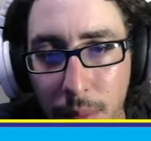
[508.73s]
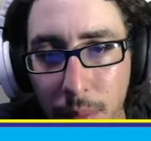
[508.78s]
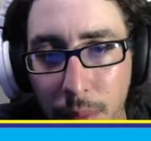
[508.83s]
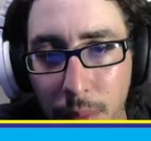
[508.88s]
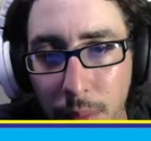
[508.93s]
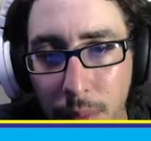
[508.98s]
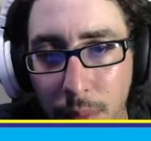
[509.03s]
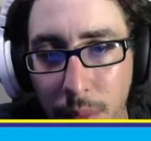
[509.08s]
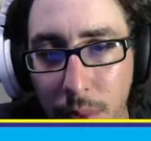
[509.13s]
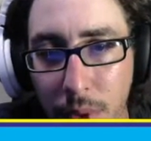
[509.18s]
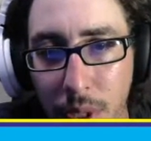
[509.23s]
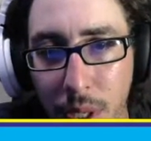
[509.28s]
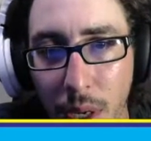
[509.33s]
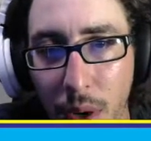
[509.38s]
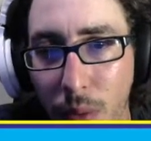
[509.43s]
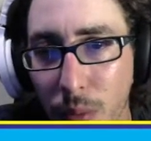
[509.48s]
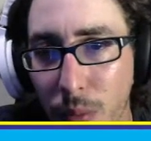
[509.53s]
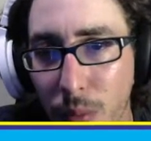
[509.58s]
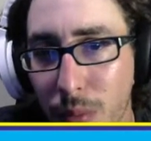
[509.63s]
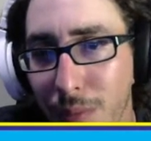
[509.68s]

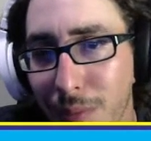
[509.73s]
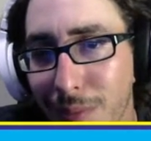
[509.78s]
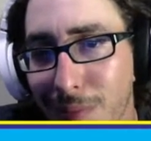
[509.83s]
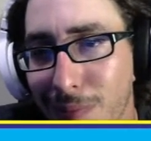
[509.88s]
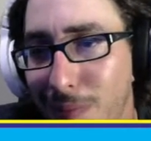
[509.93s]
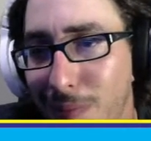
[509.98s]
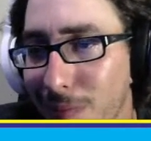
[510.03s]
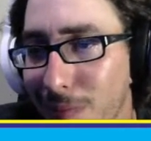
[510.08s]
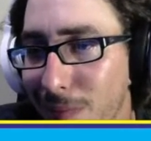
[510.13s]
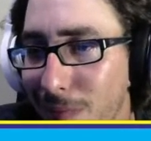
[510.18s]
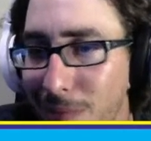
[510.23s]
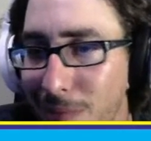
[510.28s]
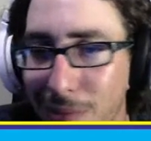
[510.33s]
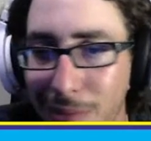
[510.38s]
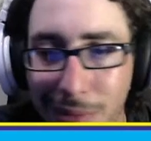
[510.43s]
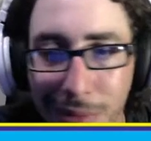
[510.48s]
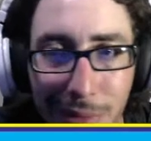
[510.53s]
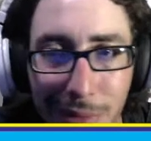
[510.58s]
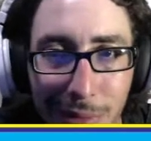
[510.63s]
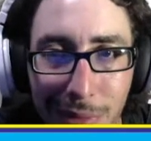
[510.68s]
So
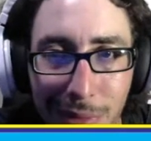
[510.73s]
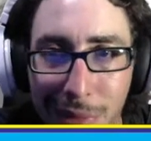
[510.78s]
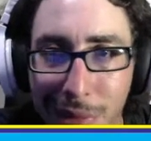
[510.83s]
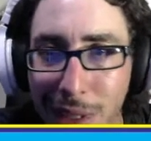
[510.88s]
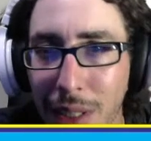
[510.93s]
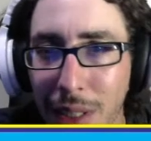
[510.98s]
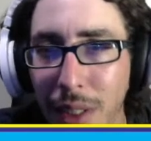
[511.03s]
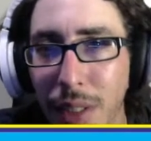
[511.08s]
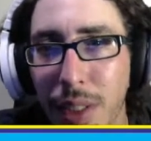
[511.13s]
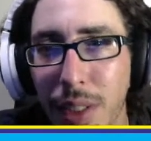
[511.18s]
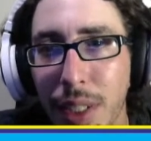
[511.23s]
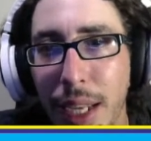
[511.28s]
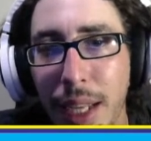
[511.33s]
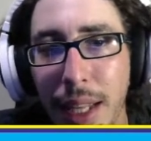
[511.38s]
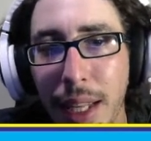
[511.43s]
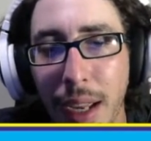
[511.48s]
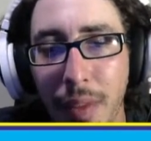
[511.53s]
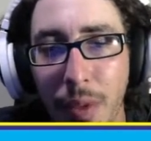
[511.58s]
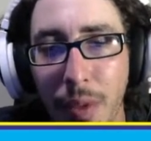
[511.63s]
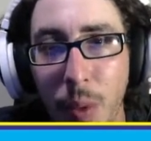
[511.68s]
take that
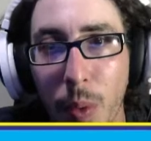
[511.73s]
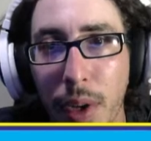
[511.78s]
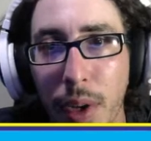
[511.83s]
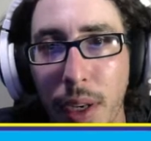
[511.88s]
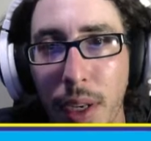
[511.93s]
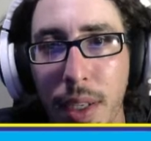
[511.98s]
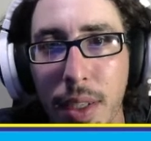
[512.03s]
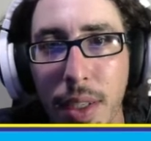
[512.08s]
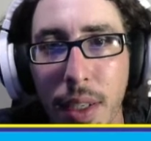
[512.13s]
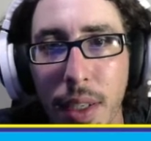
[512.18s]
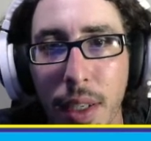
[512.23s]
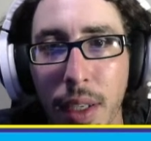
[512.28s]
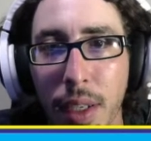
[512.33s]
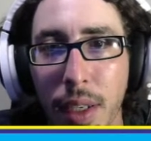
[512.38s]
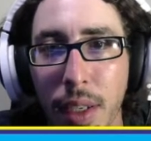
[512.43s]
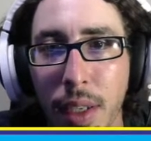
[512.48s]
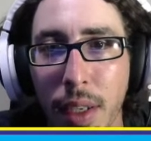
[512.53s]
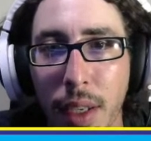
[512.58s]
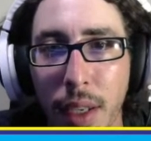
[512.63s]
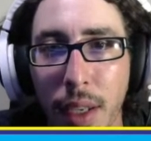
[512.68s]
for what it is.
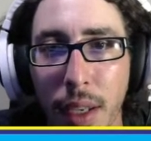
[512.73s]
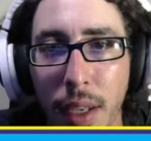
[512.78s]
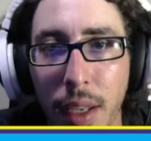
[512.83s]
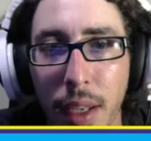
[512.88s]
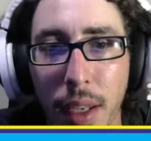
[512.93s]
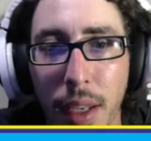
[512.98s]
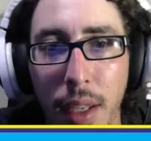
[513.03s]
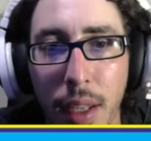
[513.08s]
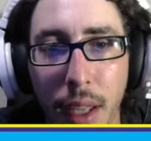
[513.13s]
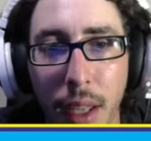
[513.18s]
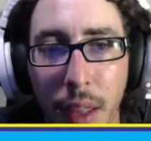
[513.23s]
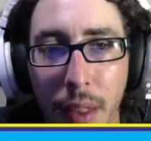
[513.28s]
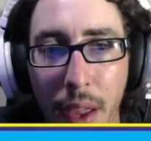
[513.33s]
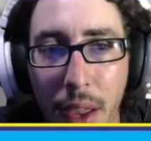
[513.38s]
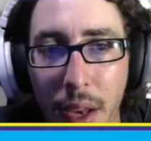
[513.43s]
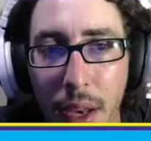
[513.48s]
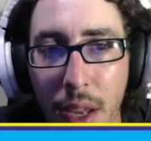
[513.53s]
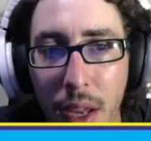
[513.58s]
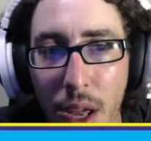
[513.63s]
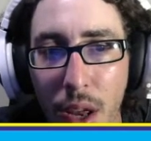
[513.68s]
And
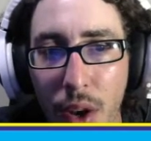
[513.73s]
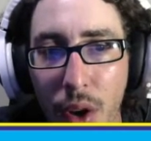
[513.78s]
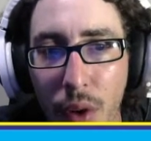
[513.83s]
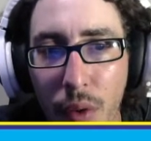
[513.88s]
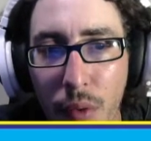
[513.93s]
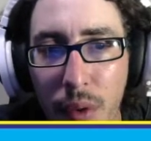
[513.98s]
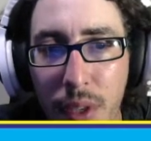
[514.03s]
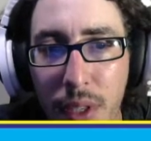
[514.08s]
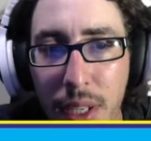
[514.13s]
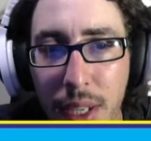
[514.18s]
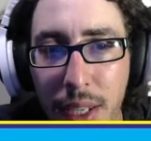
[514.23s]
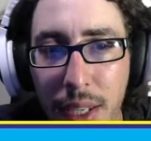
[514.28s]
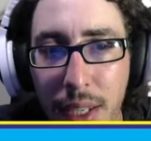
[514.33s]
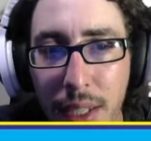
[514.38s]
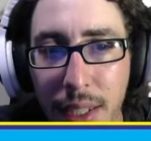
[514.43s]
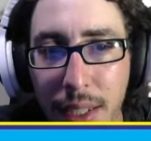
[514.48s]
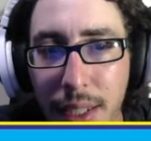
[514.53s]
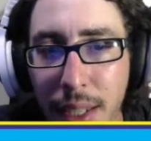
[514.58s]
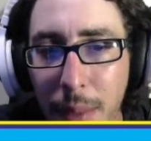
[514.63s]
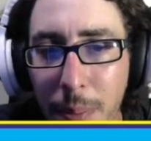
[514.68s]
then Novus
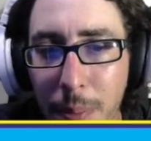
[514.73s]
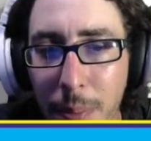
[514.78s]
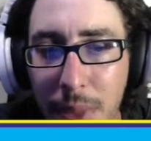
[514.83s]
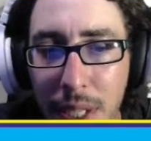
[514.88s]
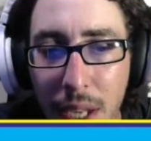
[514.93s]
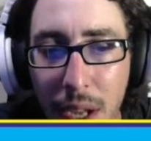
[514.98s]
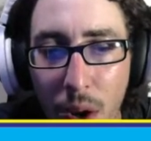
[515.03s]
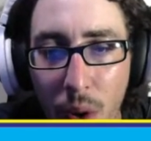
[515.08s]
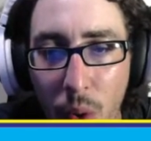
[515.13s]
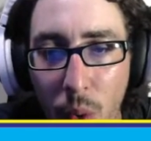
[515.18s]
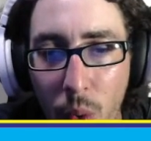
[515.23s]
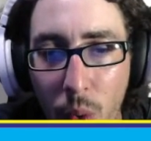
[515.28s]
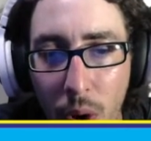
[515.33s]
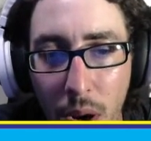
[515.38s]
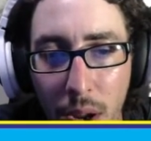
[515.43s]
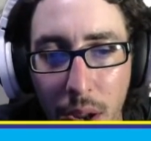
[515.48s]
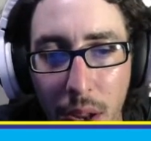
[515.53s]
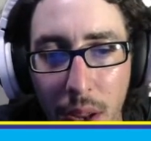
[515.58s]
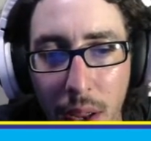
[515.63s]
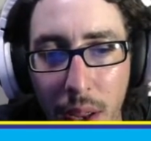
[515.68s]
Inceptio.
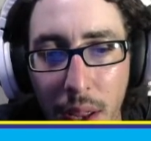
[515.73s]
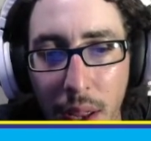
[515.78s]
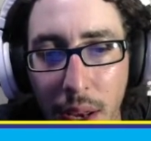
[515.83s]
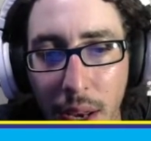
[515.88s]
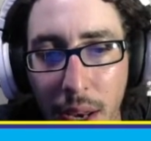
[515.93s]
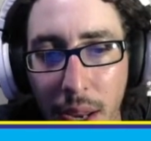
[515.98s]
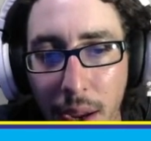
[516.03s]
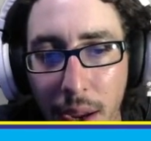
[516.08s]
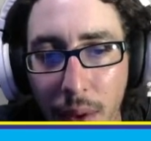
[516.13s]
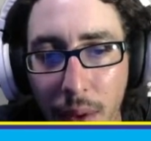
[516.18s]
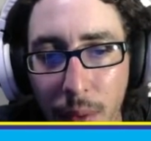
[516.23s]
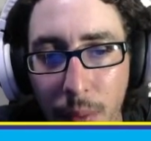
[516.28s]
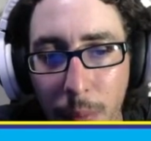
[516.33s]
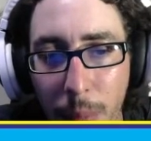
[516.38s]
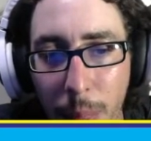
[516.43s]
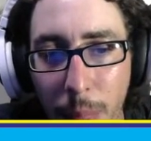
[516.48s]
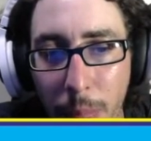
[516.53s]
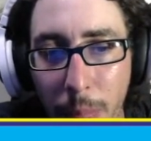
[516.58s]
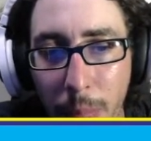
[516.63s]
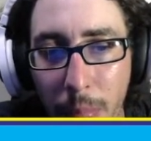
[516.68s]
Now,
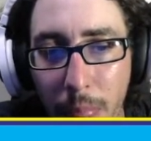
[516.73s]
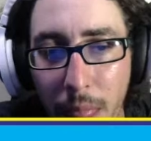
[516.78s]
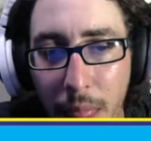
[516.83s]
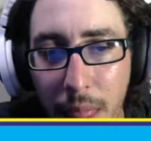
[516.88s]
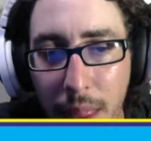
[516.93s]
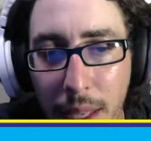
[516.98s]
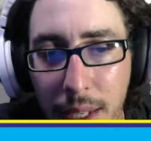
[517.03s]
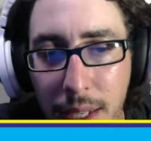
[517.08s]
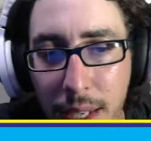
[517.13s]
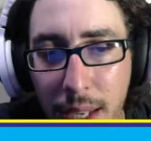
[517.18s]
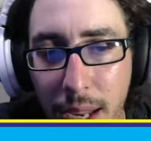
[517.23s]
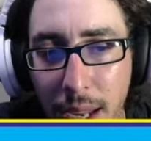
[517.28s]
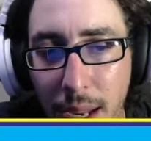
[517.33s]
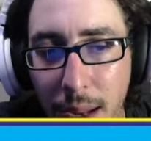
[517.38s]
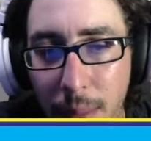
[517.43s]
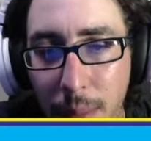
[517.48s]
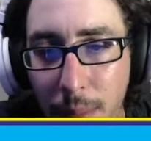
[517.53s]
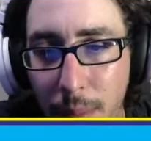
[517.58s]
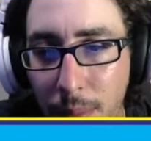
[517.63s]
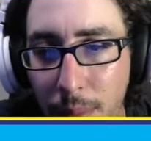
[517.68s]
this
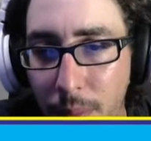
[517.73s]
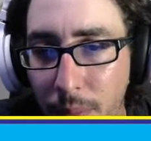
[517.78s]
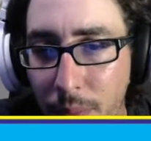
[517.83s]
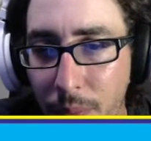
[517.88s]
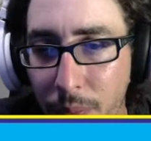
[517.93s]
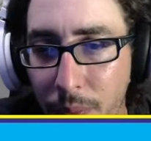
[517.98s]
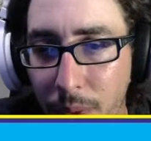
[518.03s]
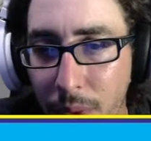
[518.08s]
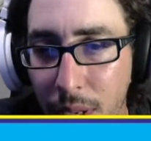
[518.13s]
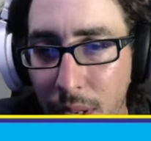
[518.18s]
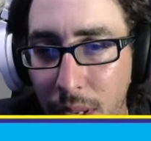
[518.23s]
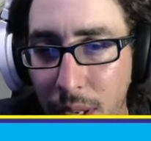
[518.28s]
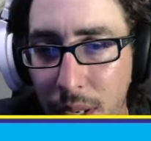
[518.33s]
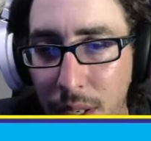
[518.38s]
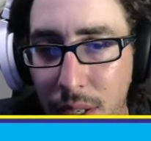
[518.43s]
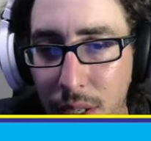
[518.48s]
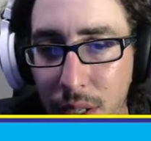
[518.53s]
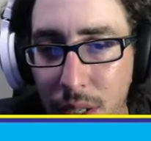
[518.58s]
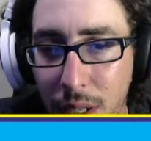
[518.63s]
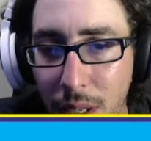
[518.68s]
game
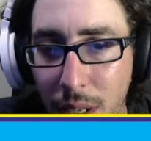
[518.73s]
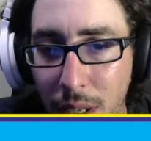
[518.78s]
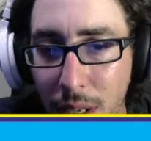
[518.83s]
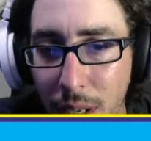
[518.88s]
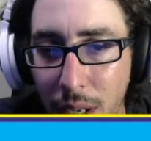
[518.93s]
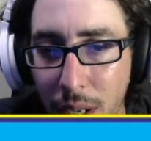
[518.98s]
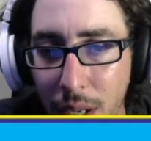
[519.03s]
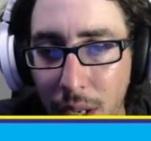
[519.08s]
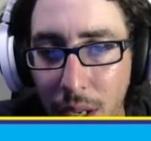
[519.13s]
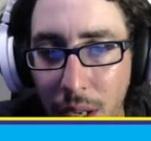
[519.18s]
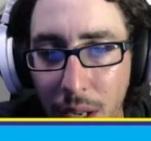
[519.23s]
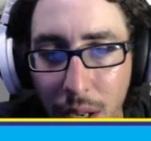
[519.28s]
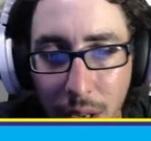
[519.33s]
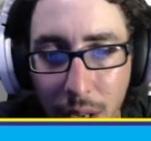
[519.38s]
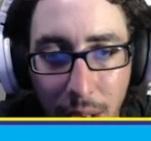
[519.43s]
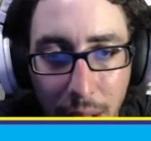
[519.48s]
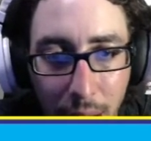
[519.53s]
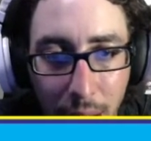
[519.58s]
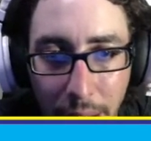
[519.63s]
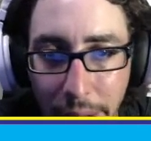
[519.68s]
is,
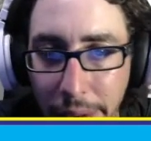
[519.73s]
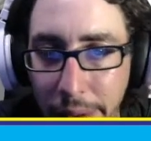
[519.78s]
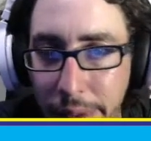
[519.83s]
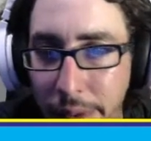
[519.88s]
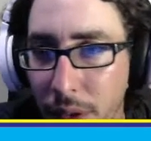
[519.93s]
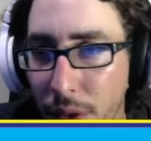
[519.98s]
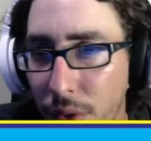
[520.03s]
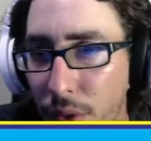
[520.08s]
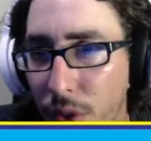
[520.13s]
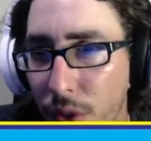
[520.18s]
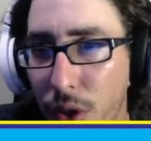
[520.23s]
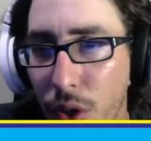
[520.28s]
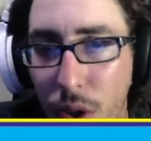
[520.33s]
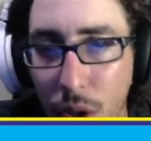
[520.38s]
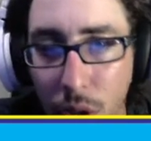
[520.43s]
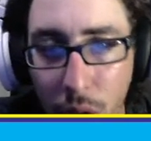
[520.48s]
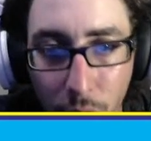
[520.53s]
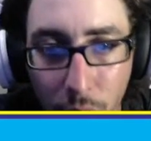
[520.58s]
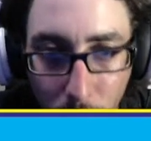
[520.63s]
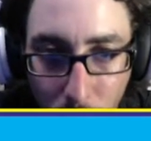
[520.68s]
again, it's another
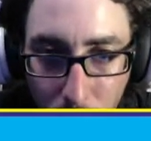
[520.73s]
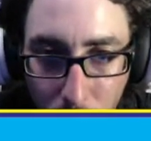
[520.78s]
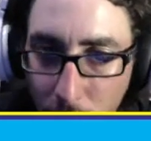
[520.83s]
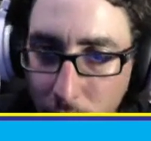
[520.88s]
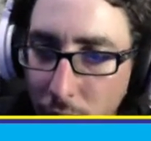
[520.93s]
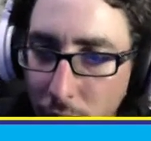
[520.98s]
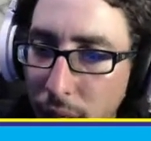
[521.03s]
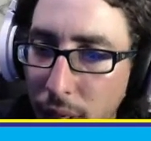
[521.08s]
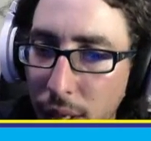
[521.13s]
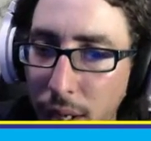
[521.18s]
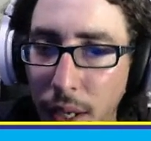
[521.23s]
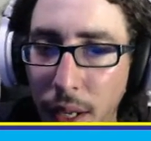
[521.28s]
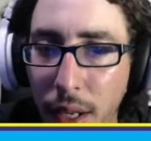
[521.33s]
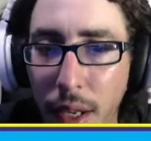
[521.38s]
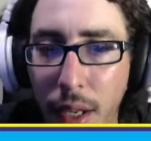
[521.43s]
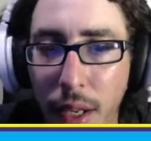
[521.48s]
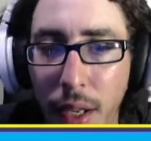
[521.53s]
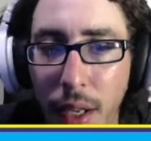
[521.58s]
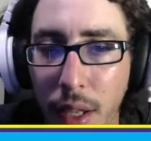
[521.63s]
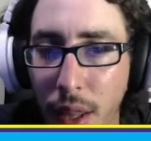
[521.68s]
good-looking
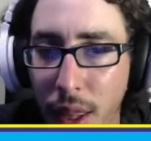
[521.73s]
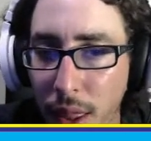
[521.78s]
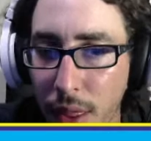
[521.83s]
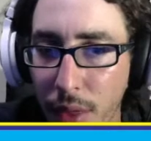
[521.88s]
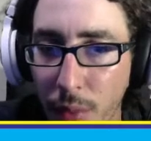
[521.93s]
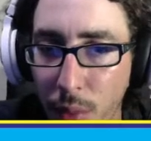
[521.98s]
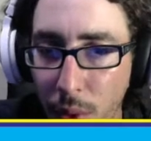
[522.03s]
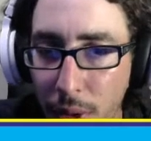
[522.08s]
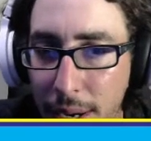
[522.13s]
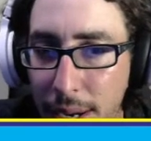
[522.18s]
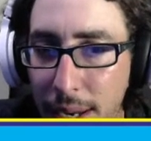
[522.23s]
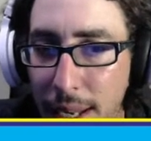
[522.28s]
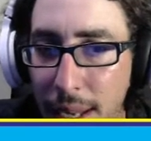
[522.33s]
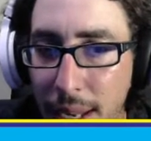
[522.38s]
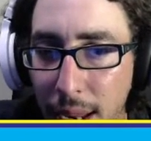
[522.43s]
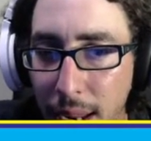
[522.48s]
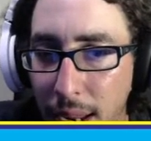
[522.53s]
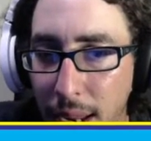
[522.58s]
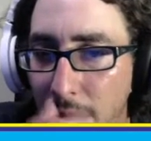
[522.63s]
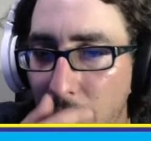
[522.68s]
3D